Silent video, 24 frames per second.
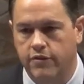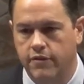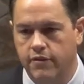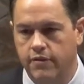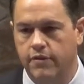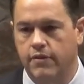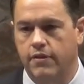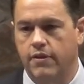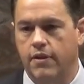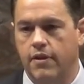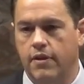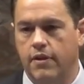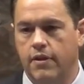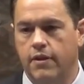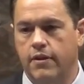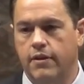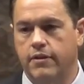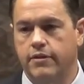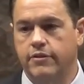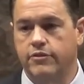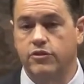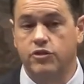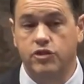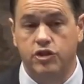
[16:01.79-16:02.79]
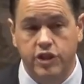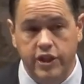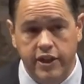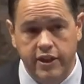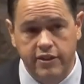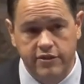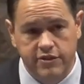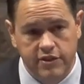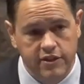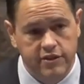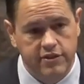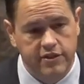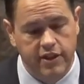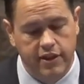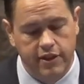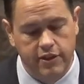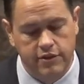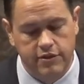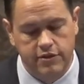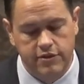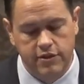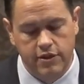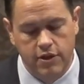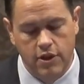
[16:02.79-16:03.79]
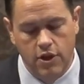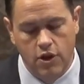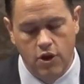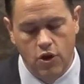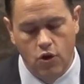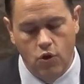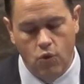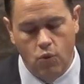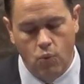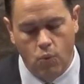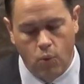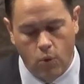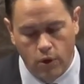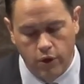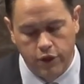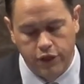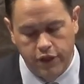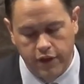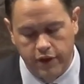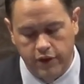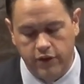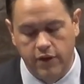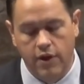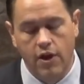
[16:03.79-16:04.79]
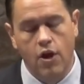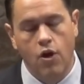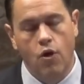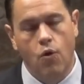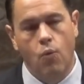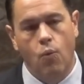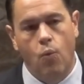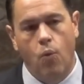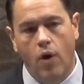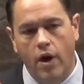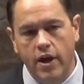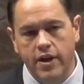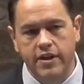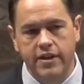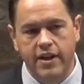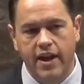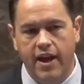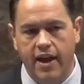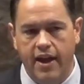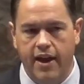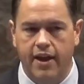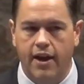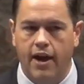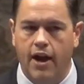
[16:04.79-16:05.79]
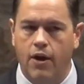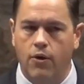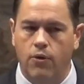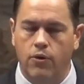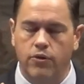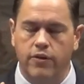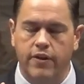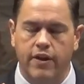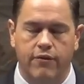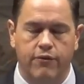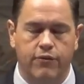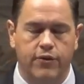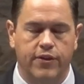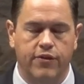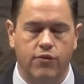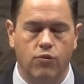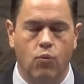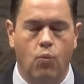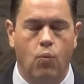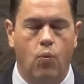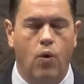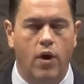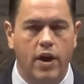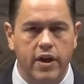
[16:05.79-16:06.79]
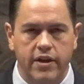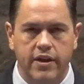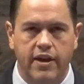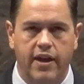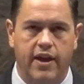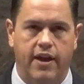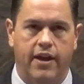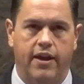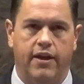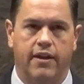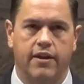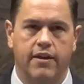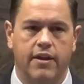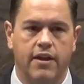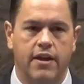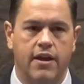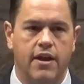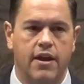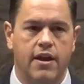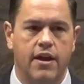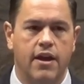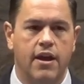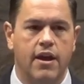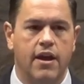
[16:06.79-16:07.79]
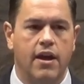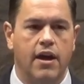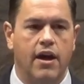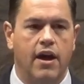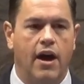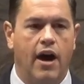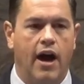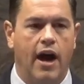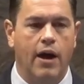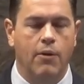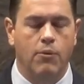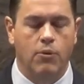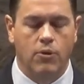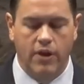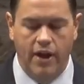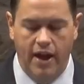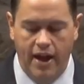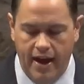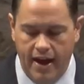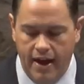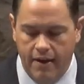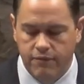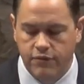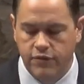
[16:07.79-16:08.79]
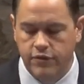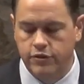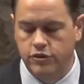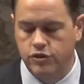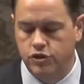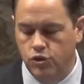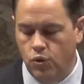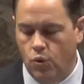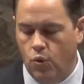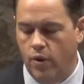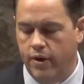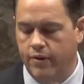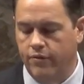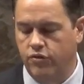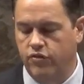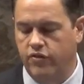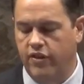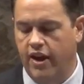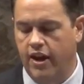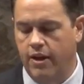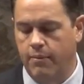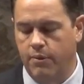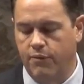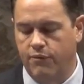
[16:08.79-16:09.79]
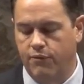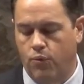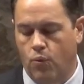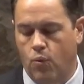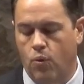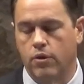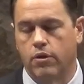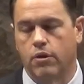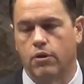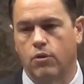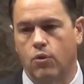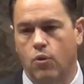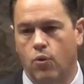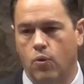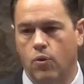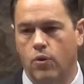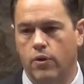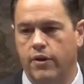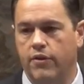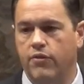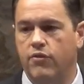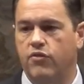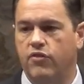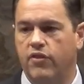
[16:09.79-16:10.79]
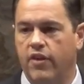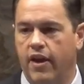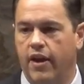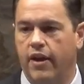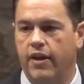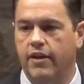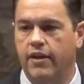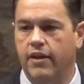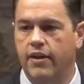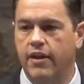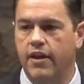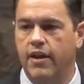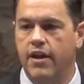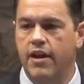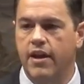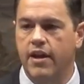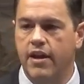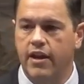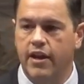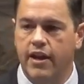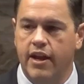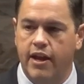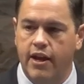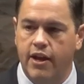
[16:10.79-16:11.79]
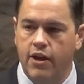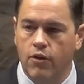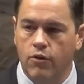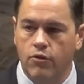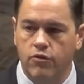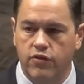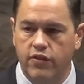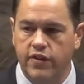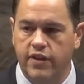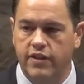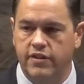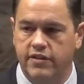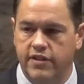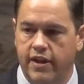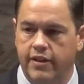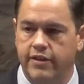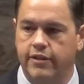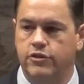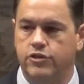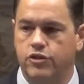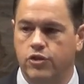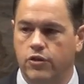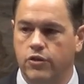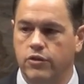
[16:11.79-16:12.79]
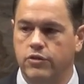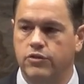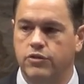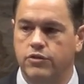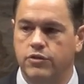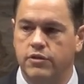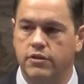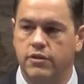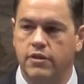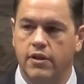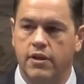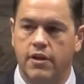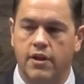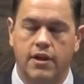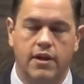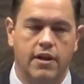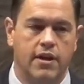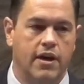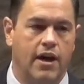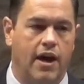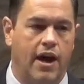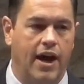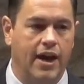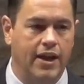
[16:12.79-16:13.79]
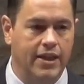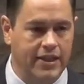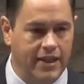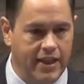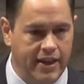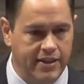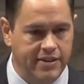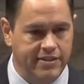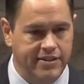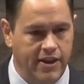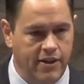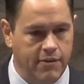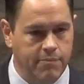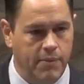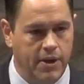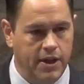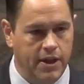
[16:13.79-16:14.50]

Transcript: Jesus is worth it. One day, I will never forget One day, I will have the joy of standing before the Lord and saying, Here's the Petty Church. I laid down my life for her.